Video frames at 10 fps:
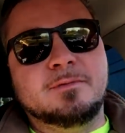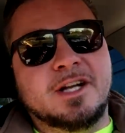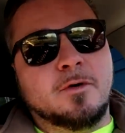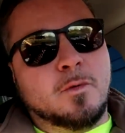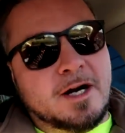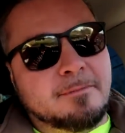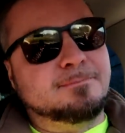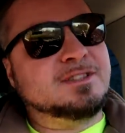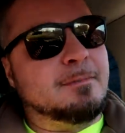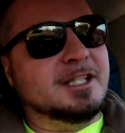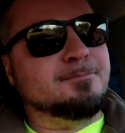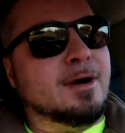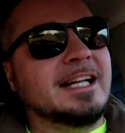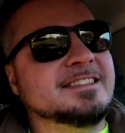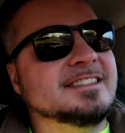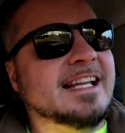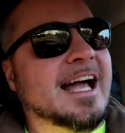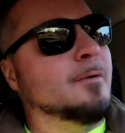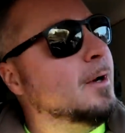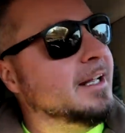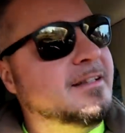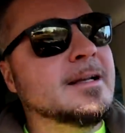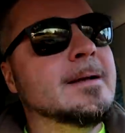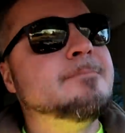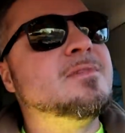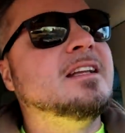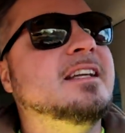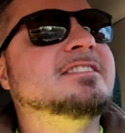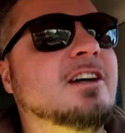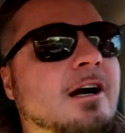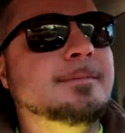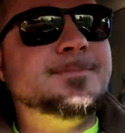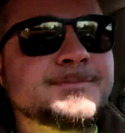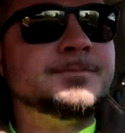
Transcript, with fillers: you know, where somebody's price is at when they start